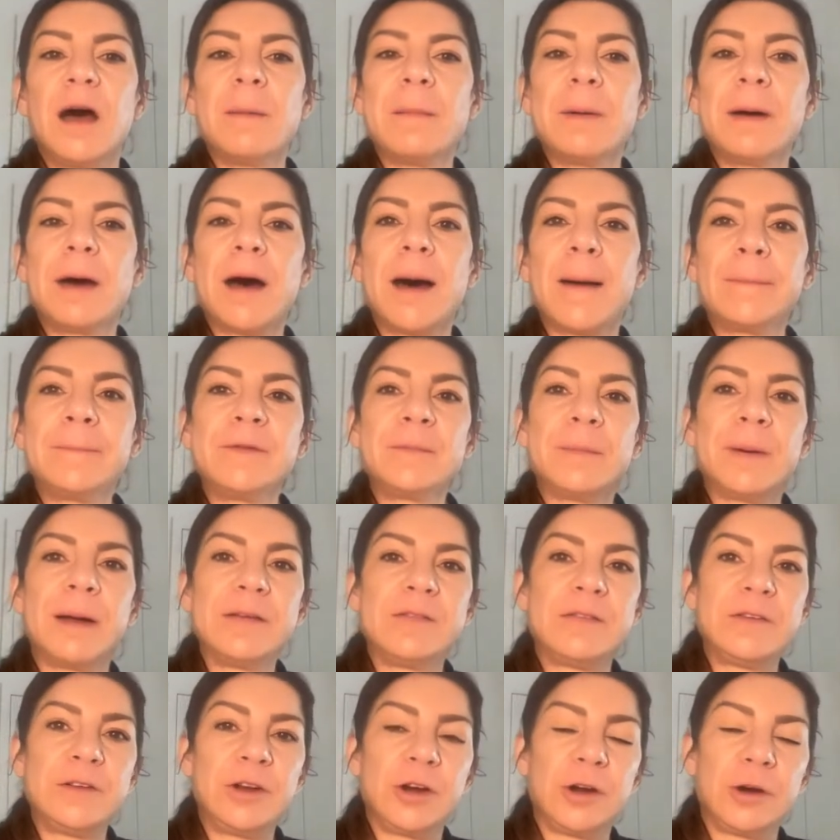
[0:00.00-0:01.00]
about
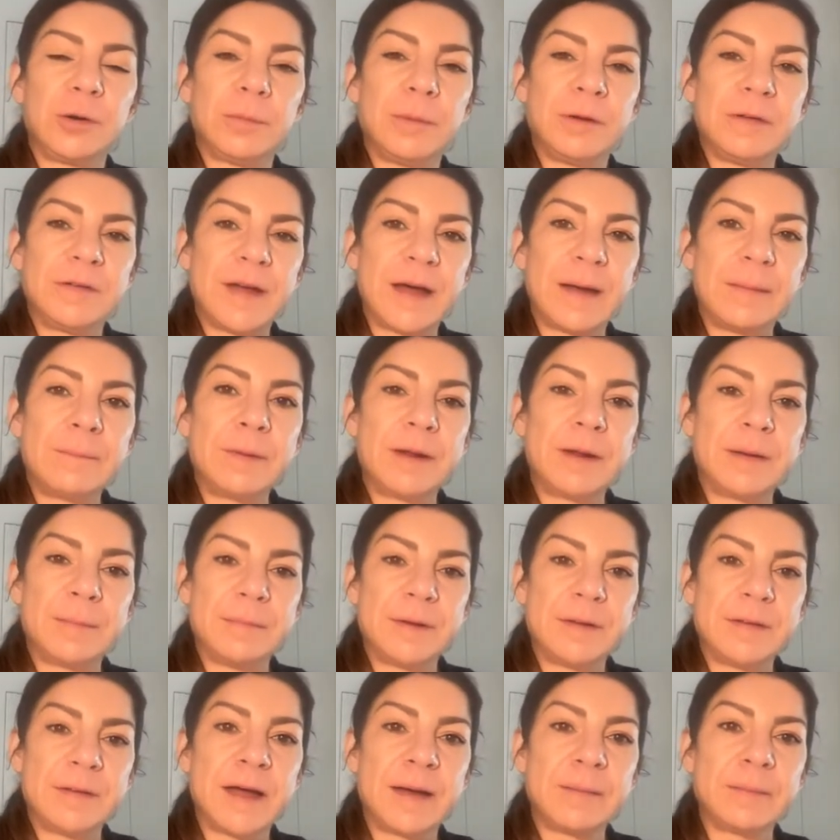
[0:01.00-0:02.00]
optimizing your
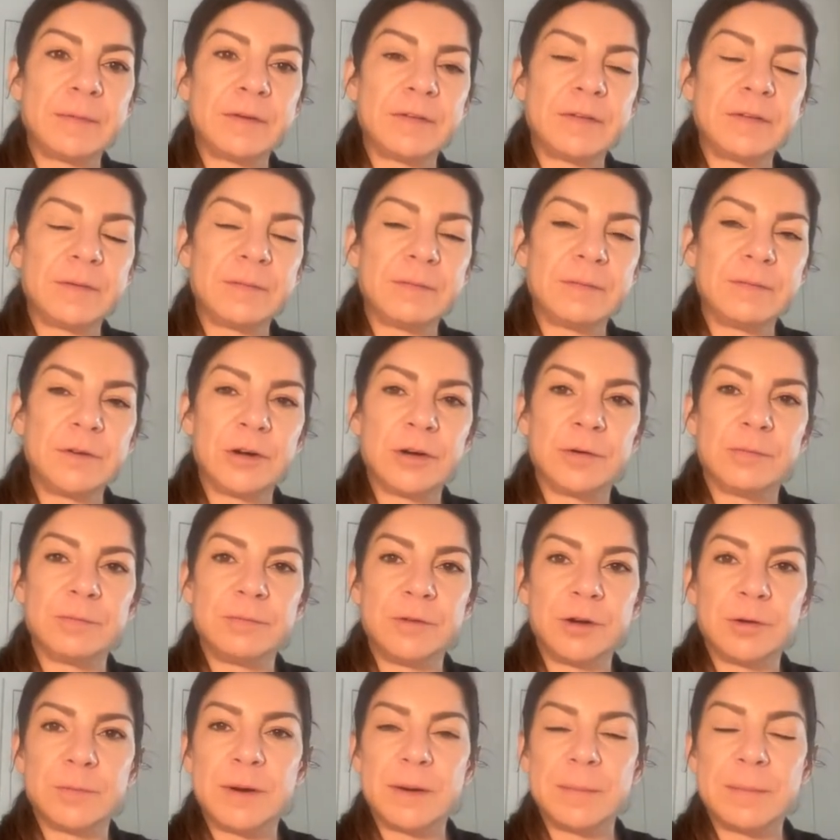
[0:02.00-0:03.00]
metabolism,
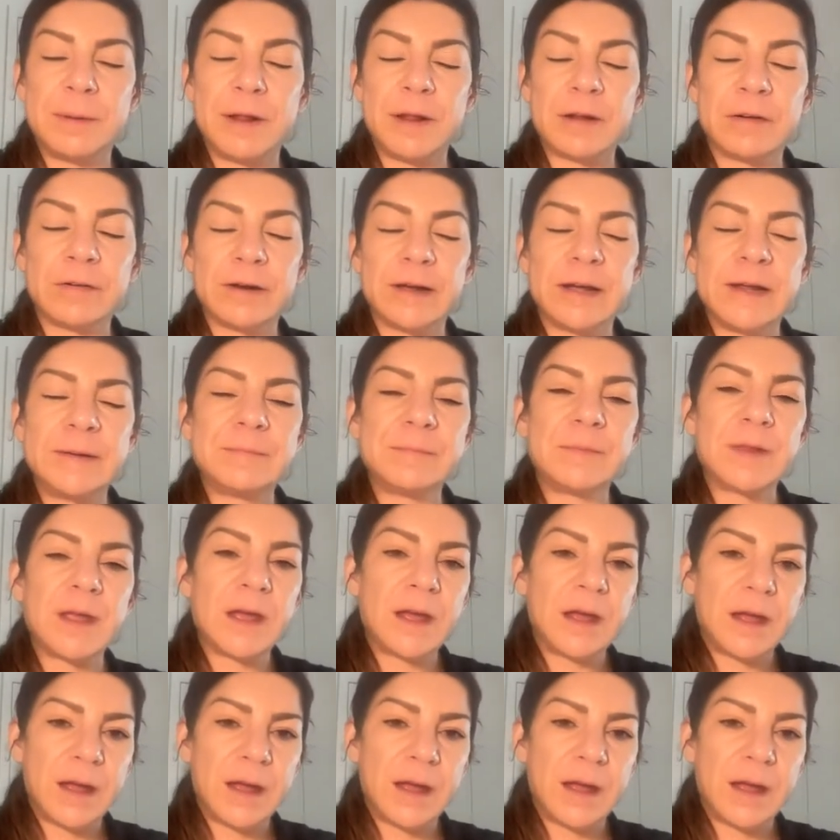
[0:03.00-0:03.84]
your metabolic rate.